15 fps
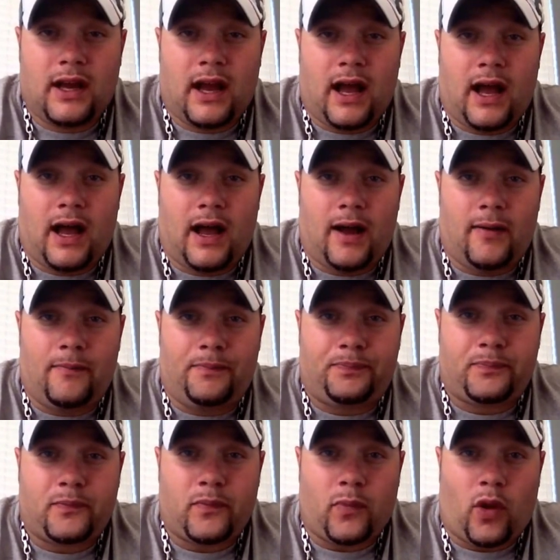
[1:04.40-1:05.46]

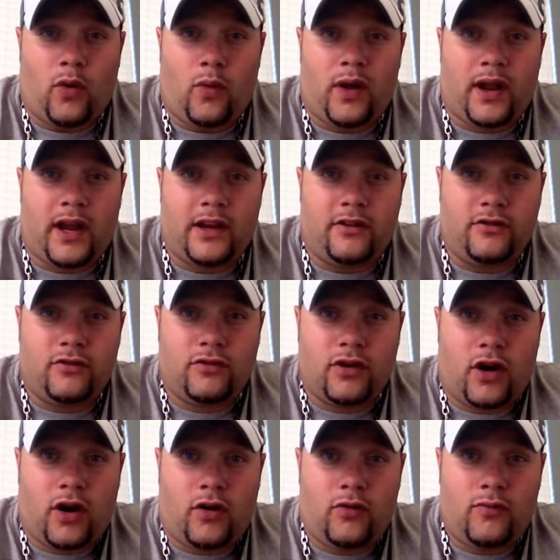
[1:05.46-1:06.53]
What I do
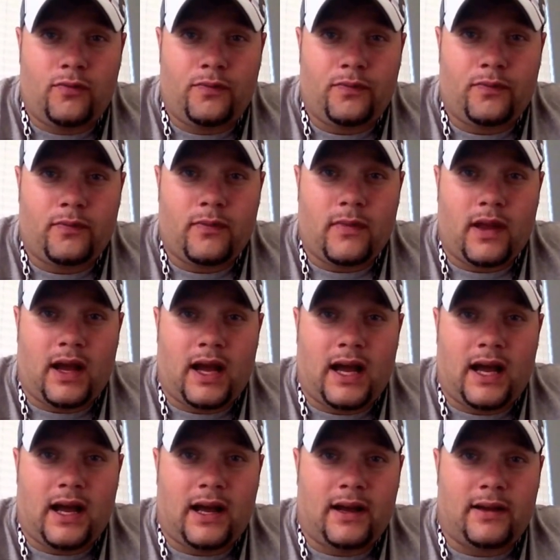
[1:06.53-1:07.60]
know,
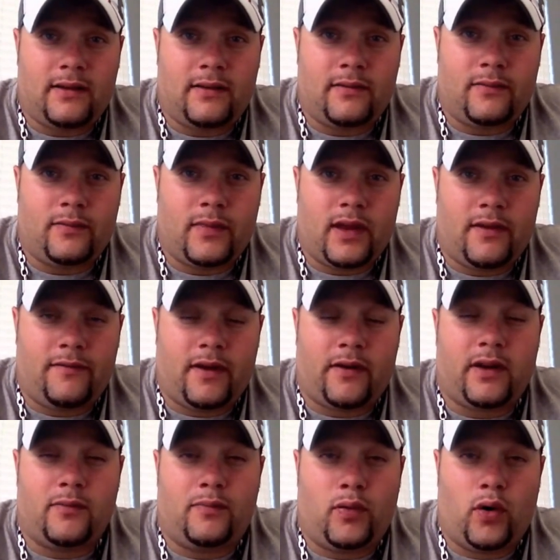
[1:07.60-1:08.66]
a
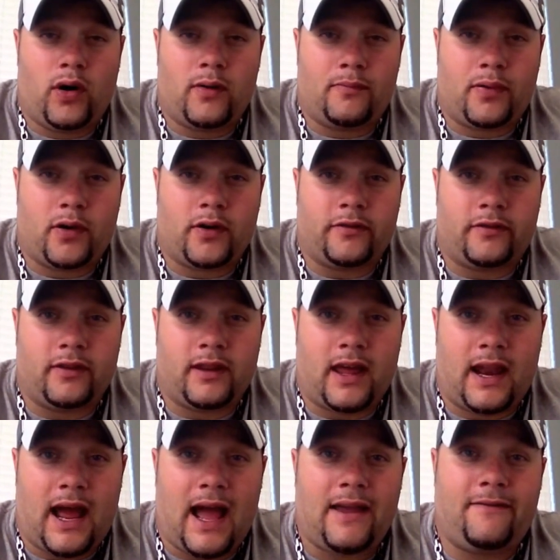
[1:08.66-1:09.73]
very important person
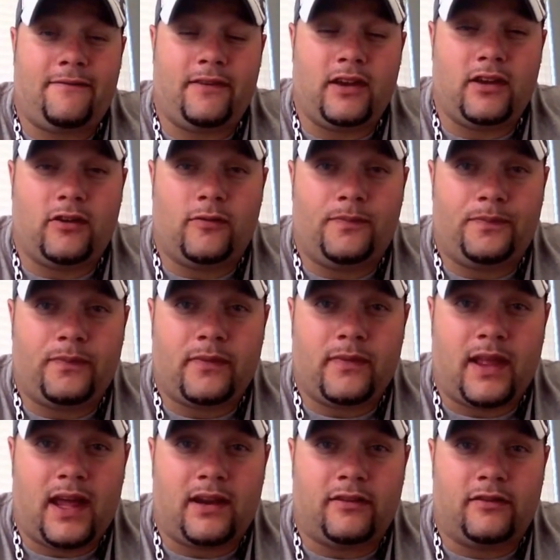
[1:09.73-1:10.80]
that I feel
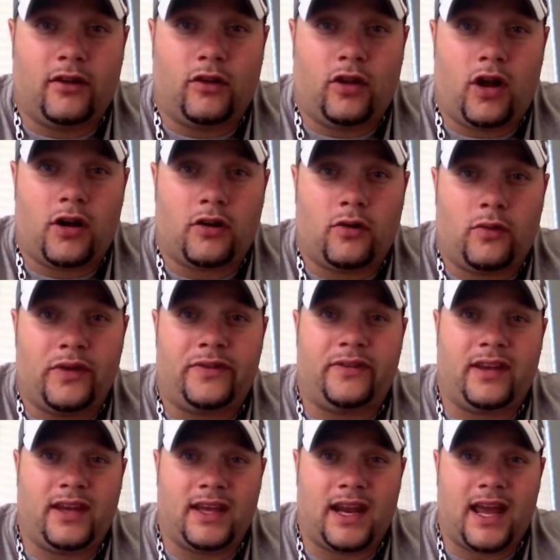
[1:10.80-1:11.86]
that is no longer with
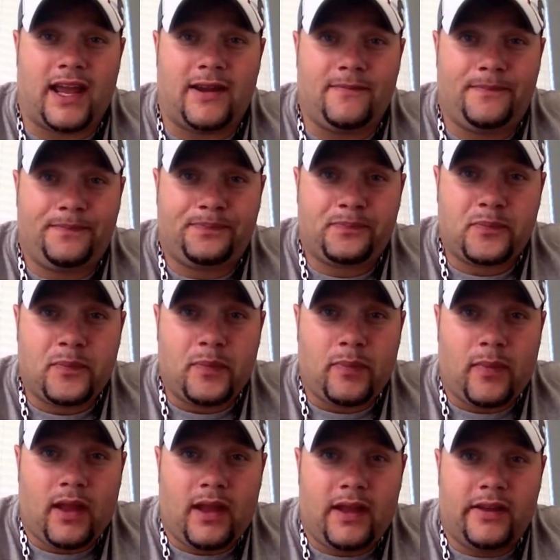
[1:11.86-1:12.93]
TNA
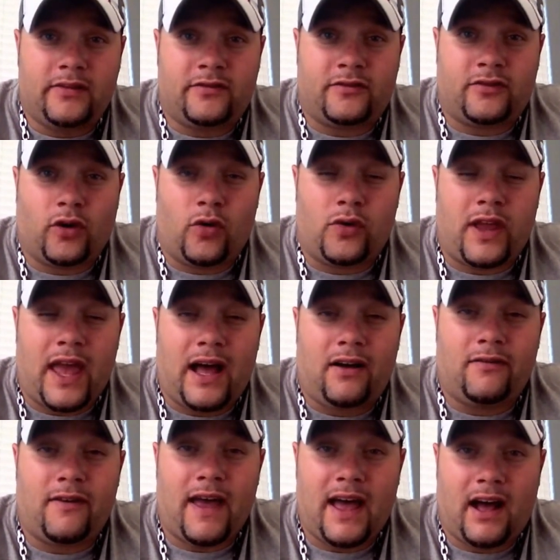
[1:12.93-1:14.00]
is
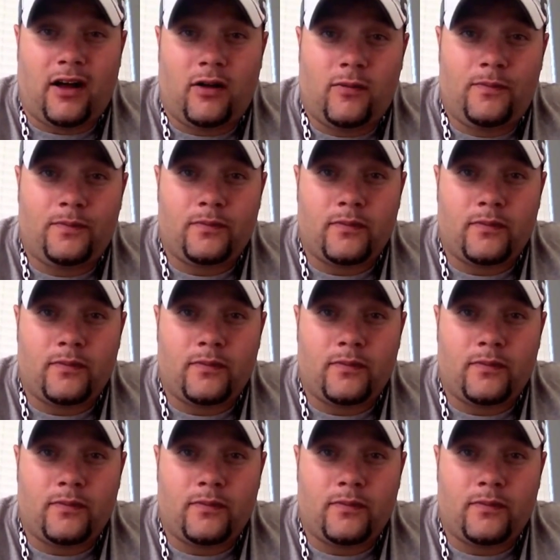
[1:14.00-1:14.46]
SoCal Val.